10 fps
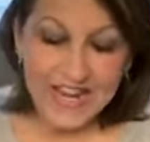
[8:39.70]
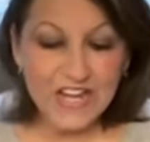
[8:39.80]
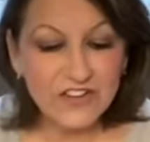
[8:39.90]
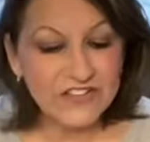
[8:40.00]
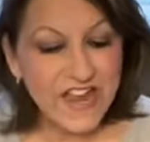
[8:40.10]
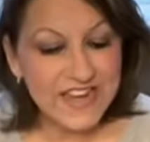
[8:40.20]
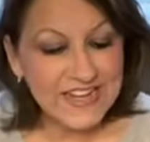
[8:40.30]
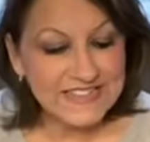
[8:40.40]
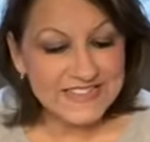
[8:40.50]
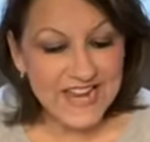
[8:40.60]

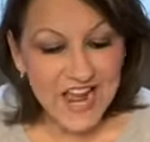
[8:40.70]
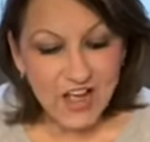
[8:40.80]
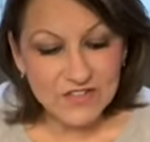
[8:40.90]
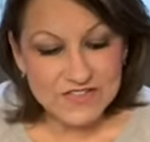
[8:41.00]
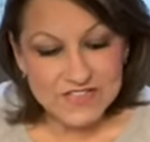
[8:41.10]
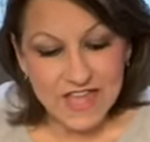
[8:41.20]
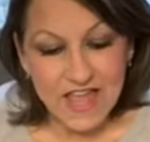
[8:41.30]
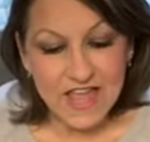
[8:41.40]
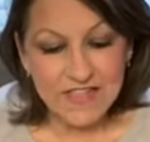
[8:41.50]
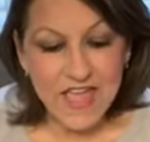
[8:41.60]
entertaining doubts
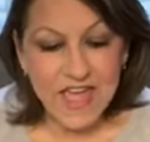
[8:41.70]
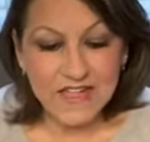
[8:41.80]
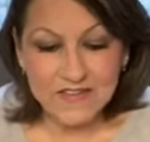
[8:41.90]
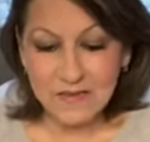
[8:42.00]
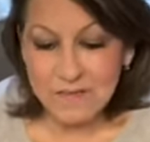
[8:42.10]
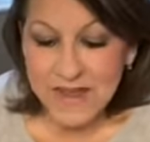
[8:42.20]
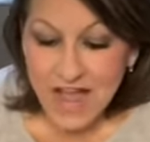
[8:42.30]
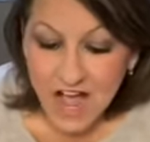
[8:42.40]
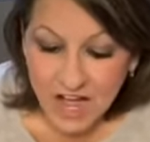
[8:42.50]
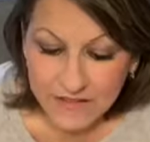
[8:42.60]
that
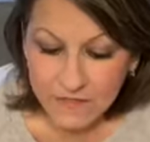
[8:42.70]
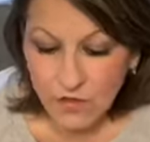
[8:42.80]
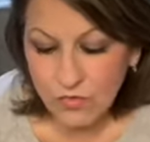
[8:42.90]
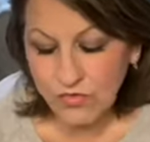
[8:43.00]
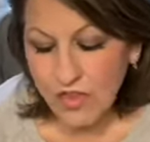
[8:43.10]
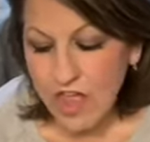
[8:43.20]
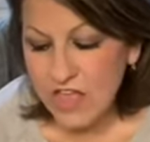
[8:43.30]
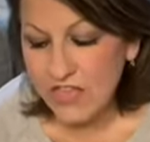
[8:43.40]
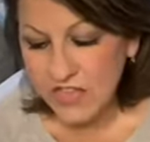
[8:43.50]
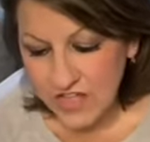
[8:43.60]
behind those
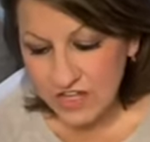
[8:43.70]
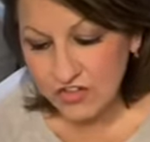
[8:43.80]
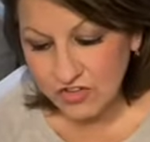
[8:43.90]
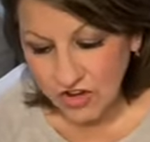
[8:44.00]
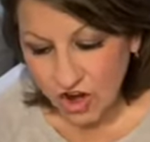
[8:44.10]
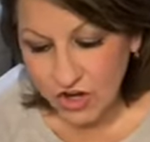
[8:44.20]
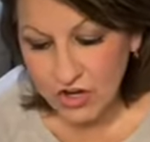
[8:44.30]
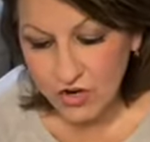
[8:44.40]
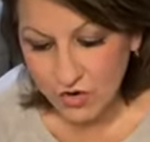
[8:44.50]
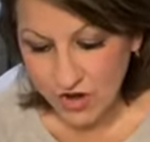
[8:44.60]
thick,
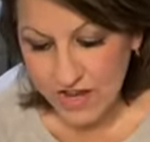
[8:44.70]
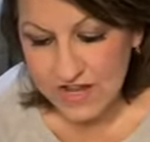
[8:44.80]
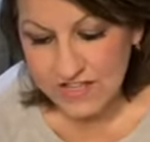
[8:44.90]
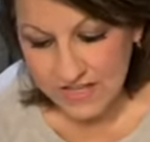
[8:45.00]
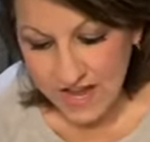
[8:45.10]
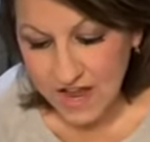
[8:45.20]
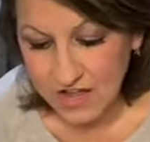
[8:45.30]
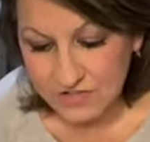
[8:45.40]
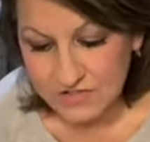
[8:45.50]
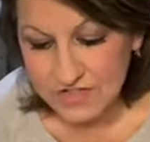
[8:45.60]
dark gray
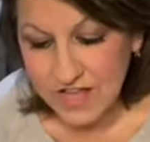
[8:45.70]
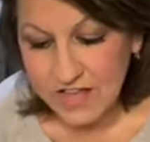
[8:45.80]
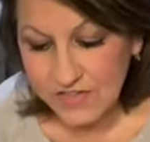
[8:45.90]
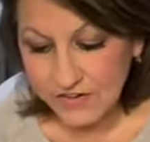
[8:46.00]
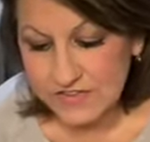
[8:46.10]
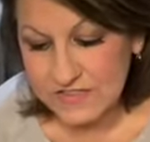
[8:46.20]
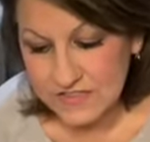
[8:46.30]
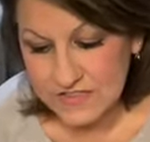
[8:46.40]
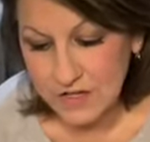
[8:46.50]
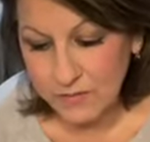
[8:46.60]
clouds, there
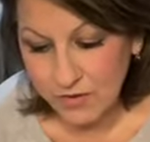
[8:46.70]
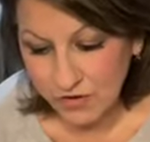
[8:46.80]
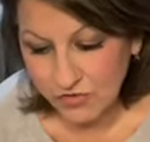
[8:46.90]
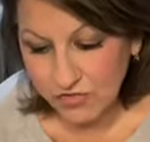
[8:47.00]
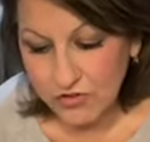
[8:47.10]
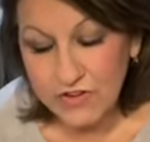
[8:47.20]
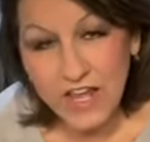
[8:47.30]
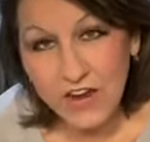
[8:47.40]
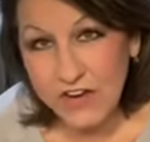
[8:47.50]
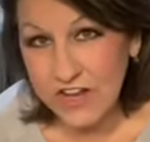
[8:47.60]
exists a personal,
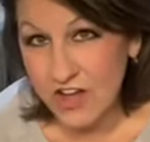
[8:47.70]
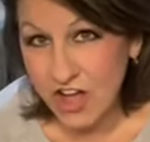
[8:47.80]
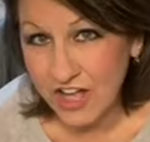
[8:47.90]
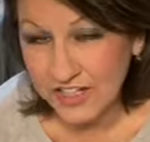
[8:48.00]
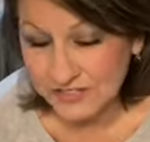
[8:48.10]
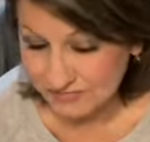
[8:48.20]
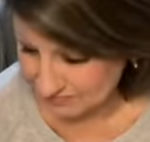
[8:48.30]
caring God?